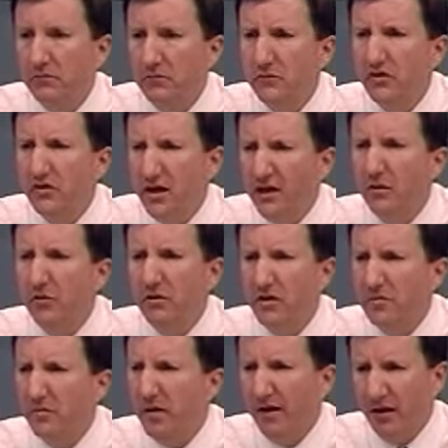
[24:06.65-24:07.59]
generally
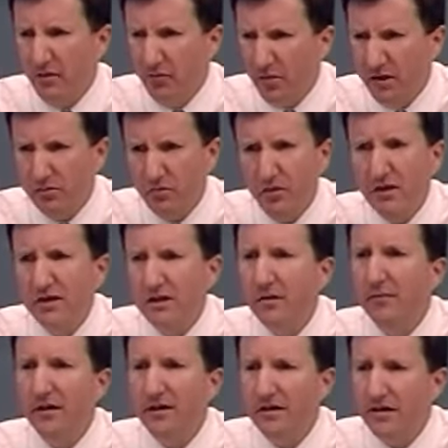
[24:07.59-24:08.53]
speaking, with
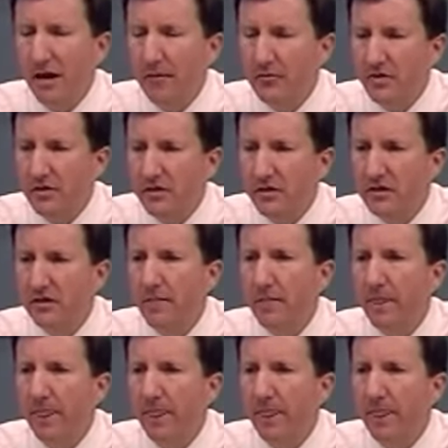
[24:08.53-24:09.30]
some exceptions.